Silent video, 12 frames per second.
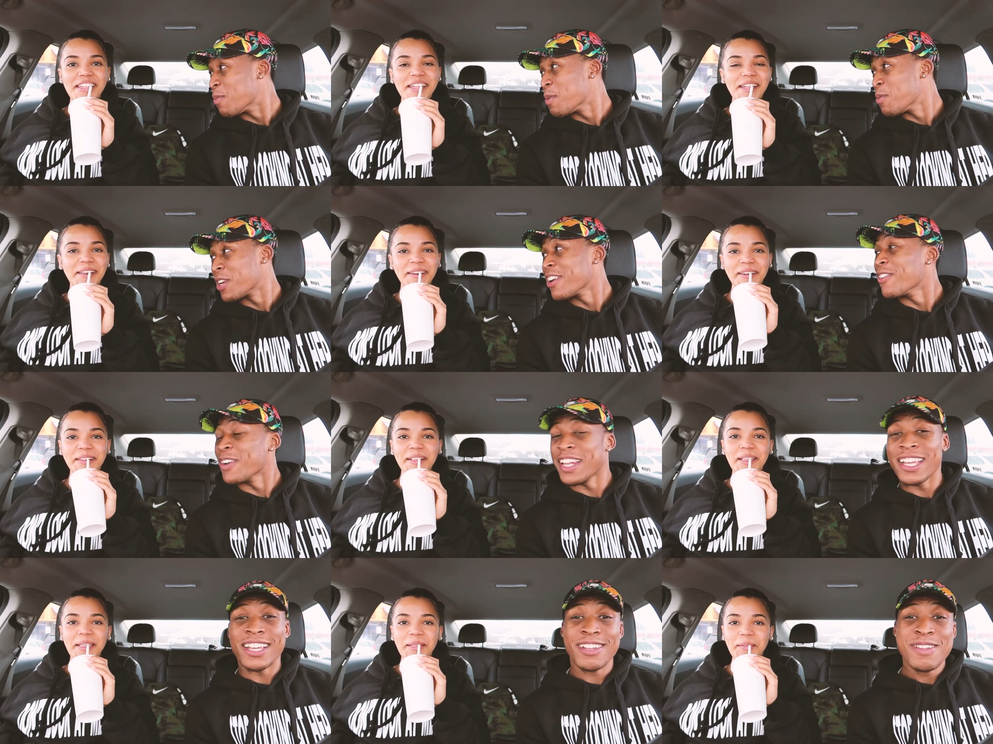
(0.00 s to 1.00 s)
Speaker 1: of people can
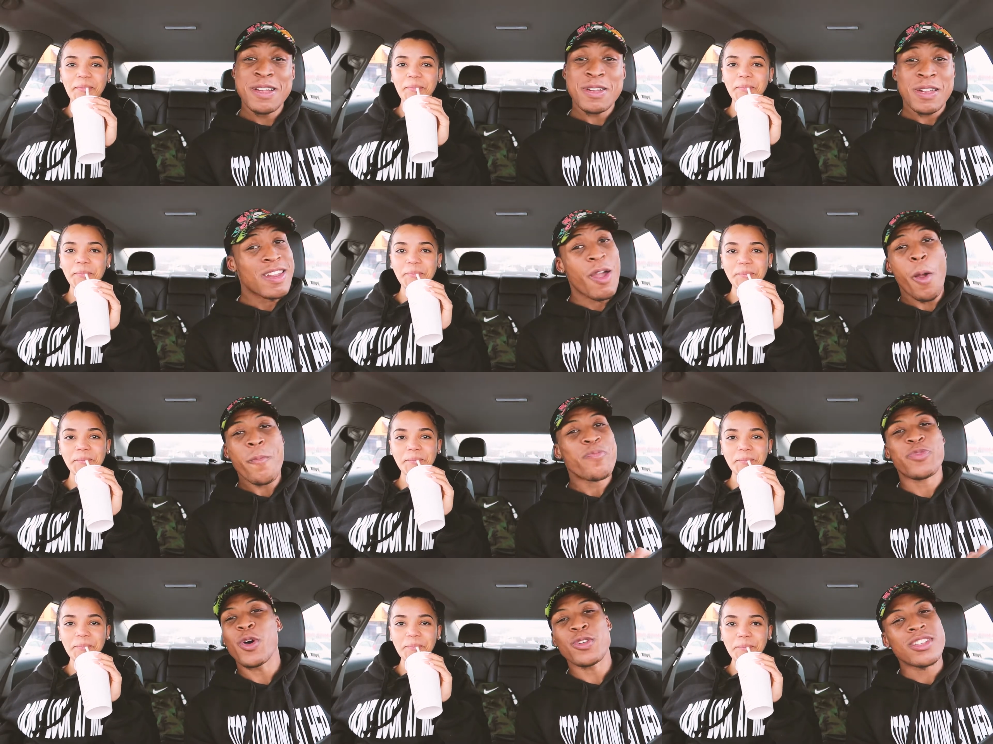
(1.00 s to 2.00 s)
relate.
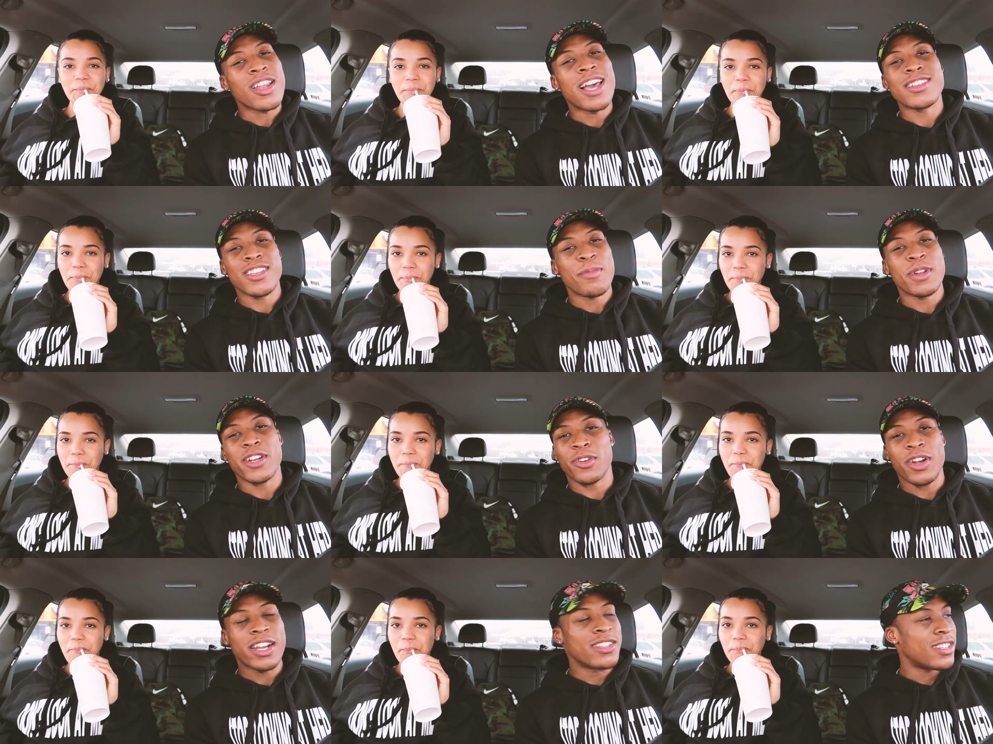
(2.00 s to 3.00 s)
Those are like some of the
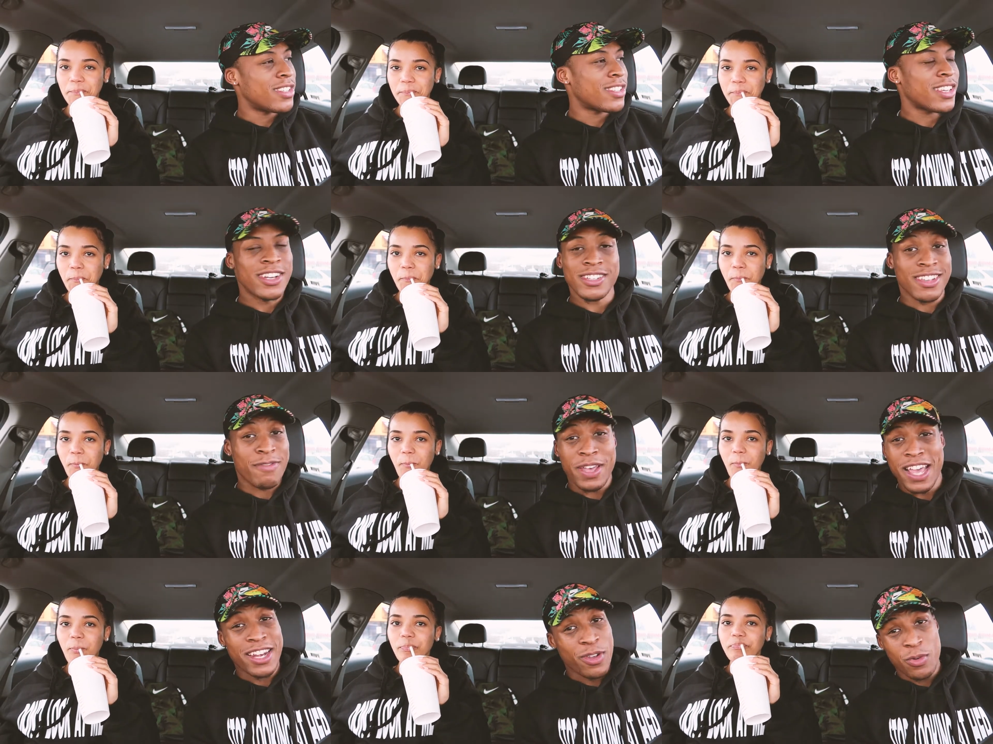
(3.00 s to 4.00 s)
craziest years of
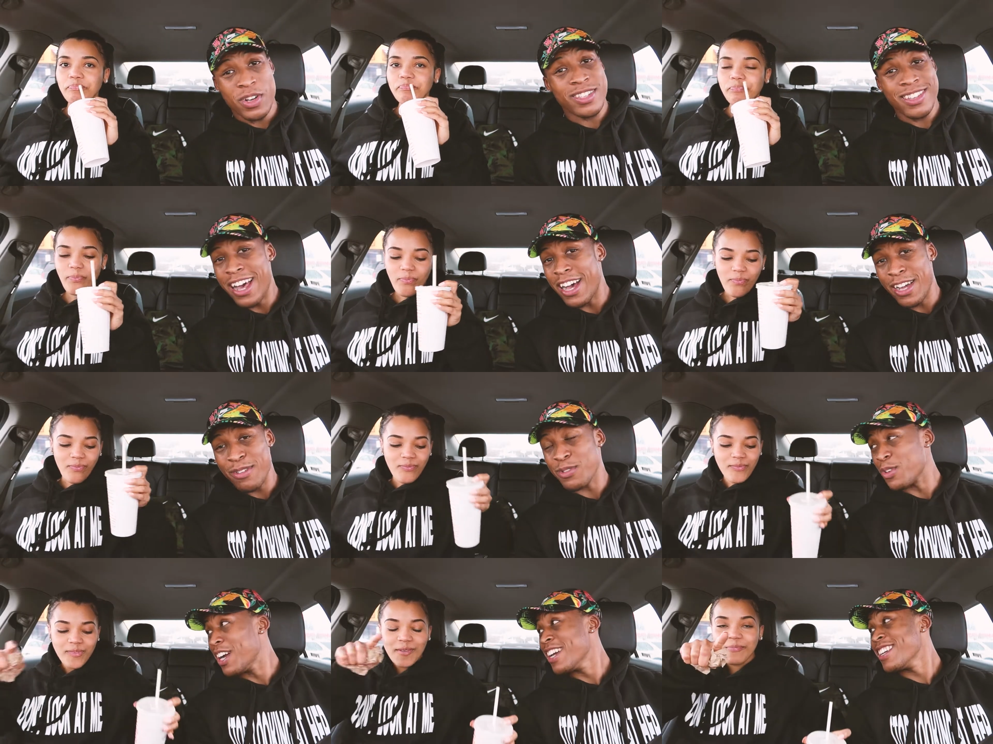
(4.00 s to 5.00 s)
anyone's
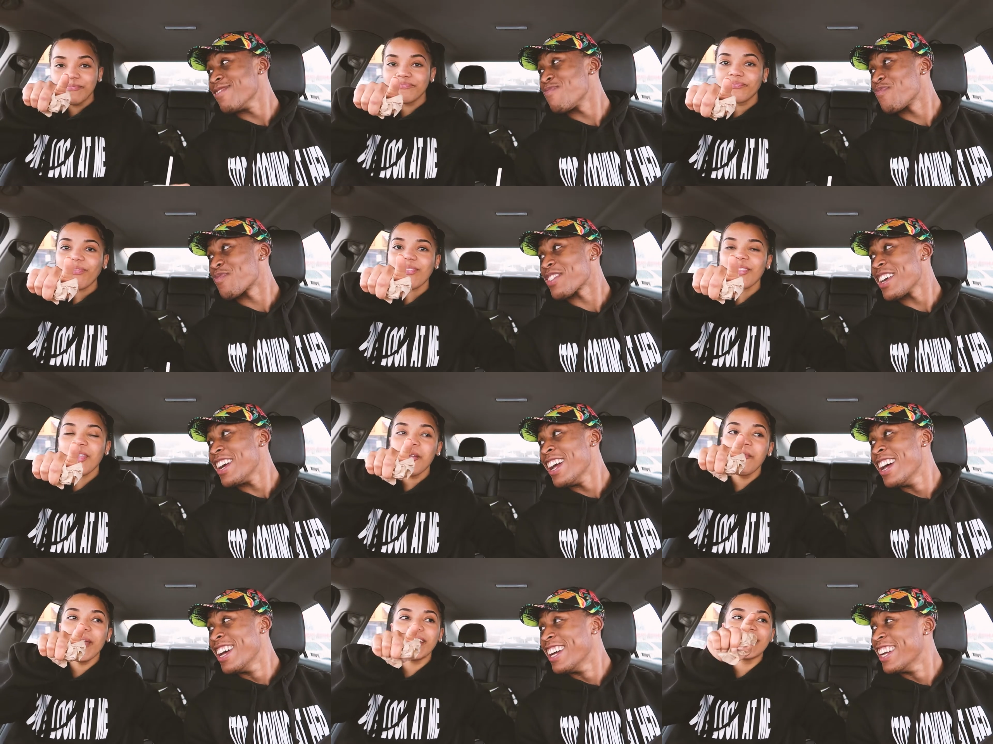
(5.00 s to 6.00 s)
lives, right?
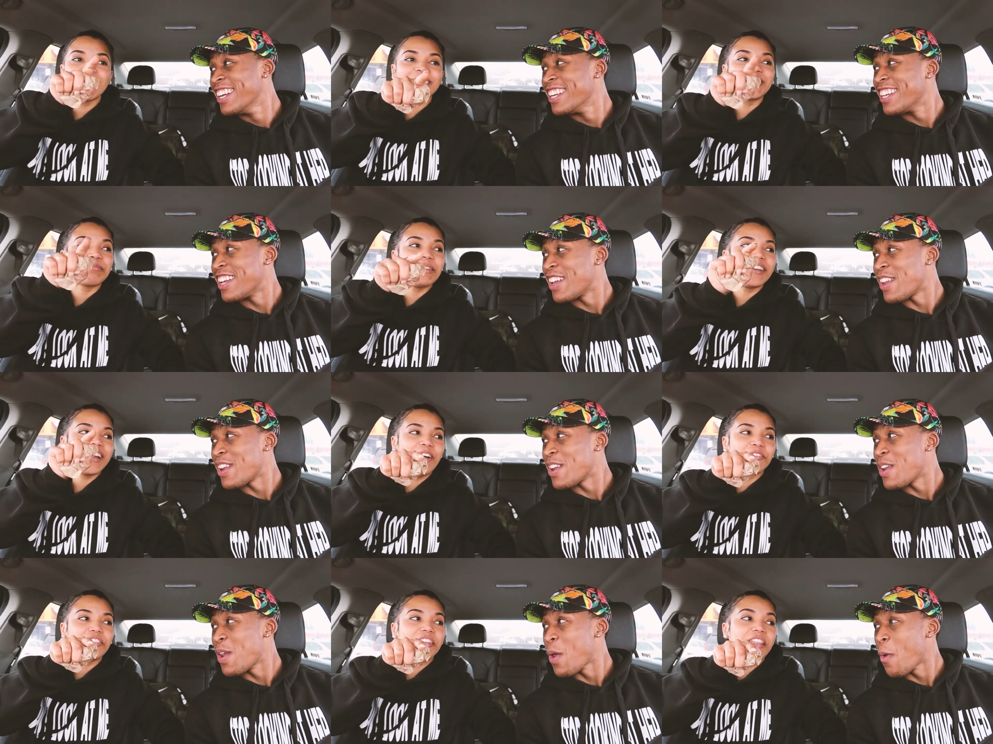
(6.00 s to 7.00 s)
Speaker 2: Wait, let's just put it
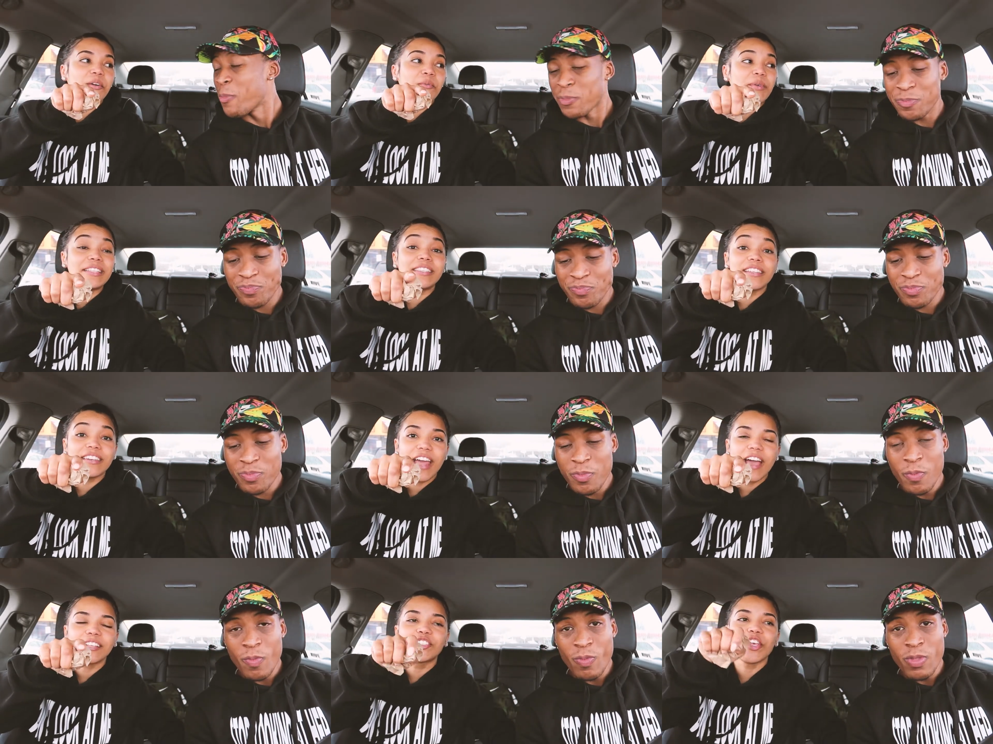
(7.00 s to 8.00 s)
out there. that We did
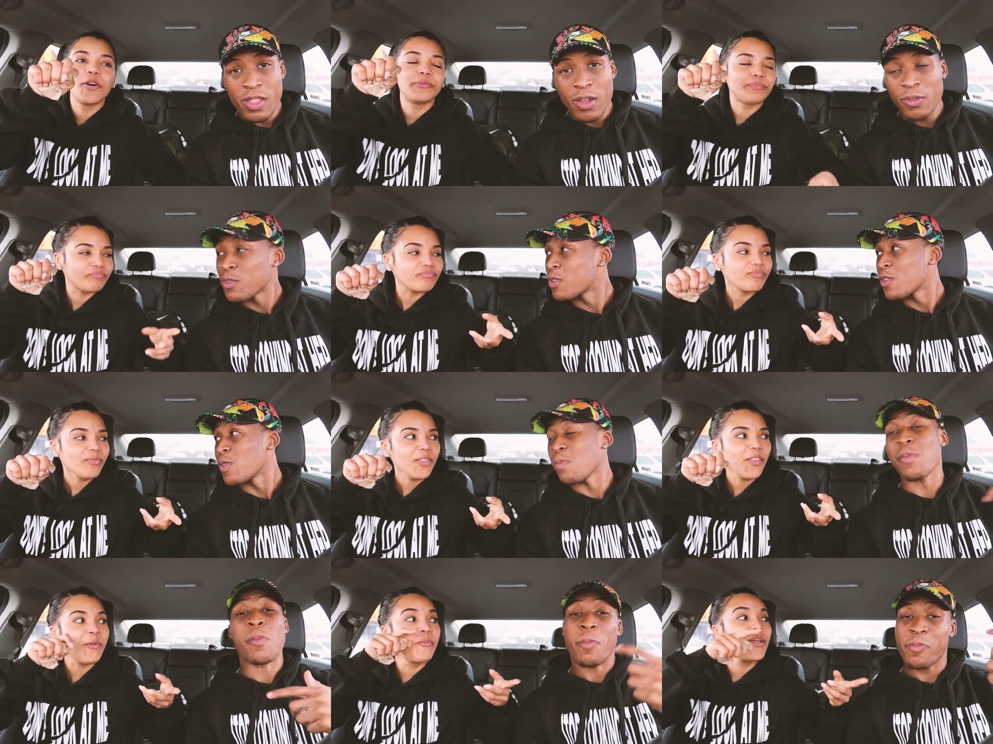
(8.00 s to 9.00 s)
not. So
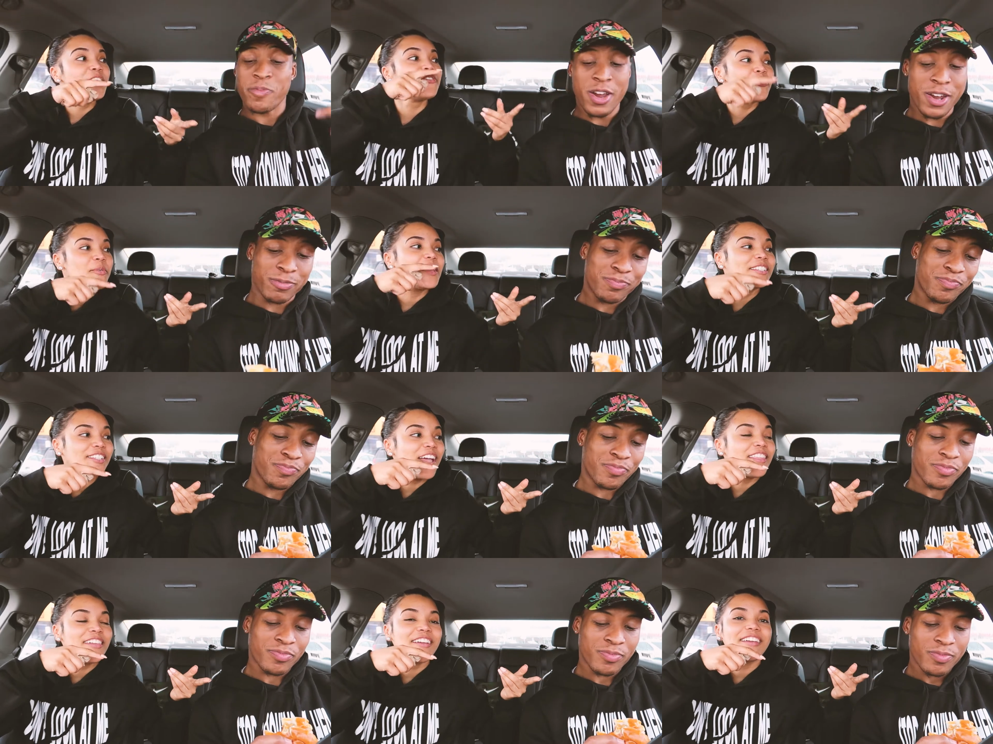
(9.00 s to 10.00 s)
mm, we yeah. knew each
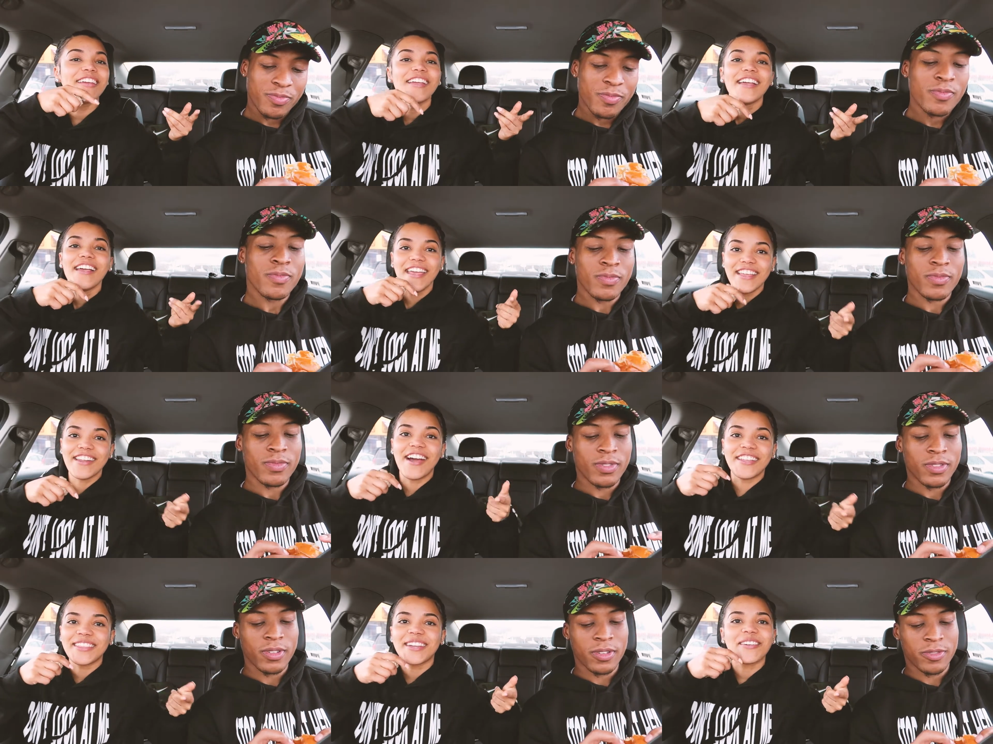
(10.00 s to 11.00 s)
other in
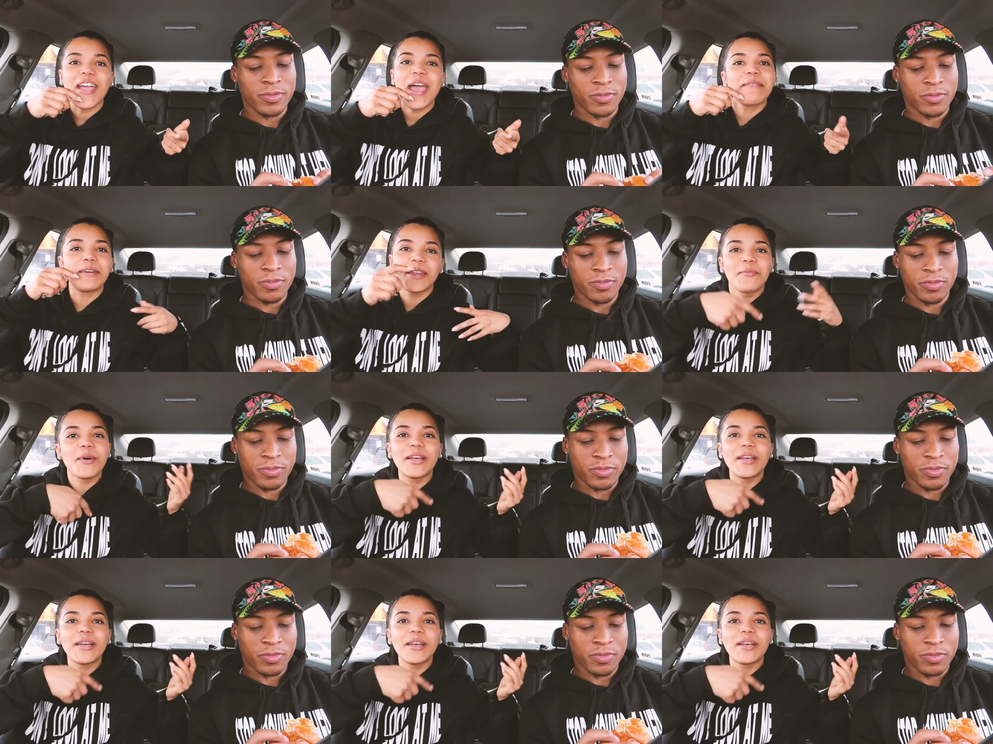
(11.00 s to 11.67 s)
undergrad, but it